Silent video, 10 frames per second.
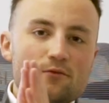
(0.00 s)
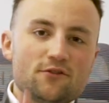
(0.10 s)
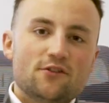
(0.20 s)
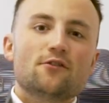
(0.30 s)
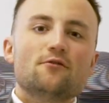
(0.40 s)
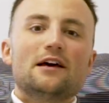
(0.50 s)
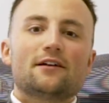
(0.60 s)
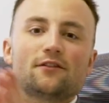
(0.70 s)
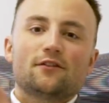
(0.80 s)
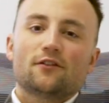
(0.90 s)
from to-do
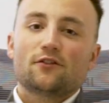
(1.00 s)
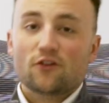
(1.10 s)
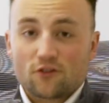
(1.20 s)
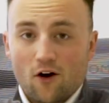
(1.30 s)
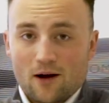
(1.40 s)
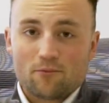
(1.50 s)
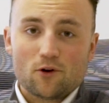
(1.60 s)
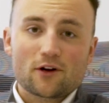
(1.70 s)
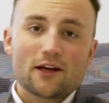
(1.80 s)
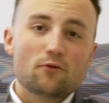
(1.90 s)
lists to time
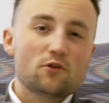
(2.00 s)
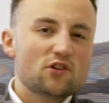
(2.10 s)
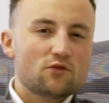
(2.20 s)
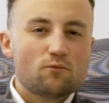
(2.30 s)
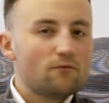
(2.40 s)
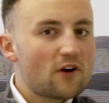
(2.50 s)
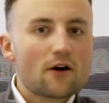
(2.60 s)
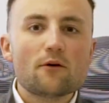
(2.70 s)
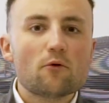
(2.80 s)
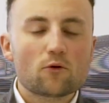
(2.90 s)
blocking, which is
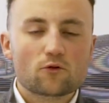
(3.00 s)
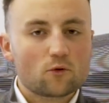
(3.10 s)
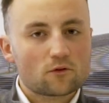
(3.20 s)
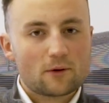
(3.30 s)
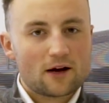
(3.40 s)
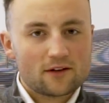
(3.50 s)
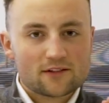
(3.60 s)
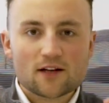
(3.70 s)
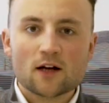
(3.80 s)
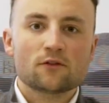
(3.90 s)
very well talked about, and there's
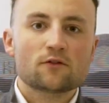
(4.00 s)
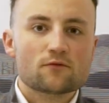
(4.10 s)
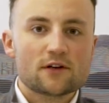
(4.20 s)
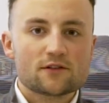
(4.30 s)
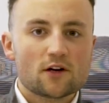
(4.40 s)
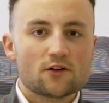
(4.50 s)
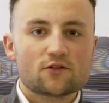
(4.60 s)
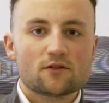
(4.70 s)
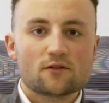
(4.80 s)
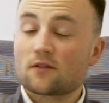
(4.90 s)
tons of research
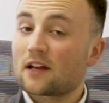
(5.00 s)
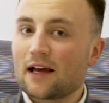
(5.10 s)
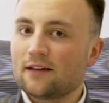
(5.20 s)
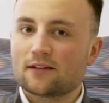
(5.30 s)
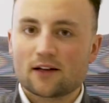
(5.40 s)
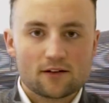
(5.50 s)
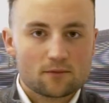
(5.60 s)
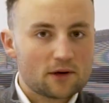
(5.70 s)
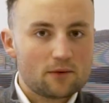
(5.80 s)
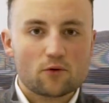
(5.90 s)
and case studies
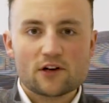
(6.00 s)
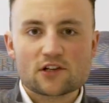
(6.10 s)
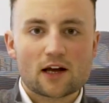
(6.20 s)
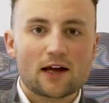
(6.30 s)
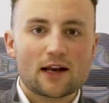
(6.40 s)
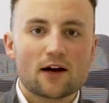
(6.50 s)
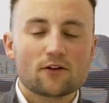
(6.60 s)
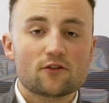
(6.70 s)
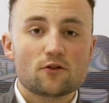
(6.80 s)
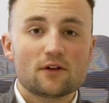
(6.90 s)
and people educating how
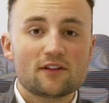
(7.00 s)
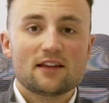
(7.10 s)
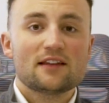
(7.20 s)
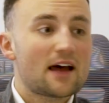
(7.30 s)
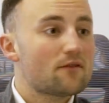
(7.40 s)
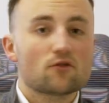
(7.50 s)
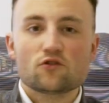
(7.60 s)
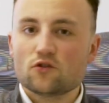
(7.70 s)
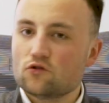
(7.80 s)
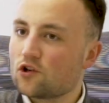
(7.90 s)
to do this in depth on
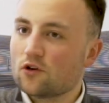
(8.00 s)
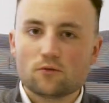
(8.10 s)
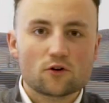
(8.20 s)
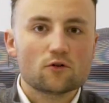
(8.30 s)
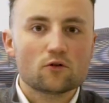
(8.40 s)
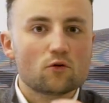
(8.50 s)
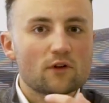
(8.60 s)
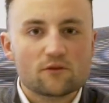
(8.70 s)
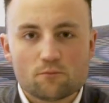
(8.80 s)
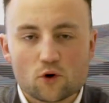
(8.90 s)
YouTube, Google,
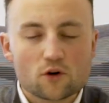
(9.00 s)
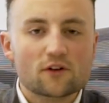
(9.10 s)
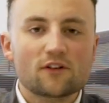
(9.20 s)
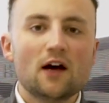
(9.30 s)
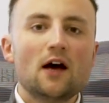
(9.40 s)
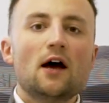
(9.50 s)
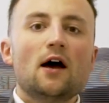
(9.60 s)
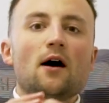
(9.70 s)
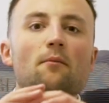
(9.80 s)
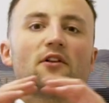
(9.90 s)
there's books.
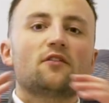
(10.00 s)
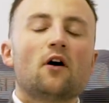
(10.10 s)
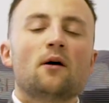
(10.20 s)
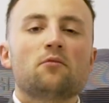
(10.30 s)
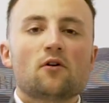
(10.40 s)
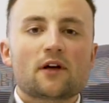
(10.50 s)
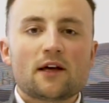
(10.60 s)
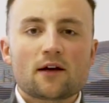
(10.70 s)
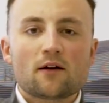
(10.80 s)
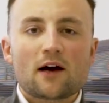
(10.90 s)
But time
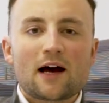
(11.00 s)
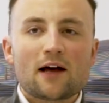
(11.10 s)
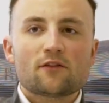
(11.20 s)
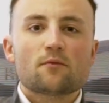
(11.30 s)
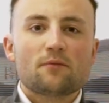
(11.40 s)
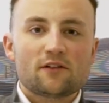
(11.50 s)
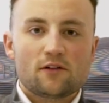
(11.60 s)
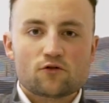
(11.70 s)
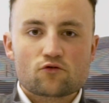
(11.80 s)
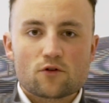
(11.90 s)
blocking, as the
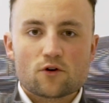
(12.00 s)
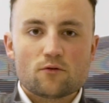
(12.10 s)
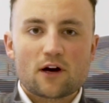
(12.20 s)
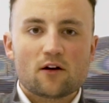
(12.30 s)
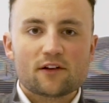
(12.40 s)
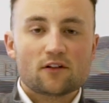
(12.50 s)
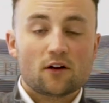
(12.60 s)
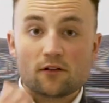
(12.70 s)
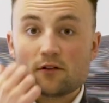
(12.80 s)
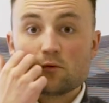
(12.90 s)
business grew and I
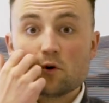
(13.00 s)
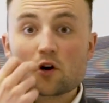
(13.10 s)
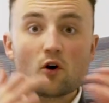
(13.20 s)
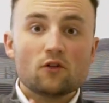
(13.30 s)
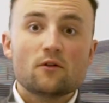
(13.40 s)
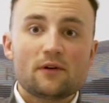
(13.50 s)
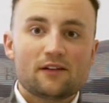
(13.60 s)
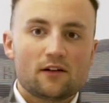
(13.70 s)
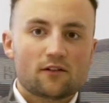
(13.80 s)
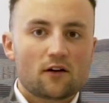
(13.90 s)
started to work on the
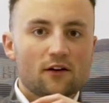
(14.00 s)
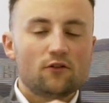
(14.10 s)
business, and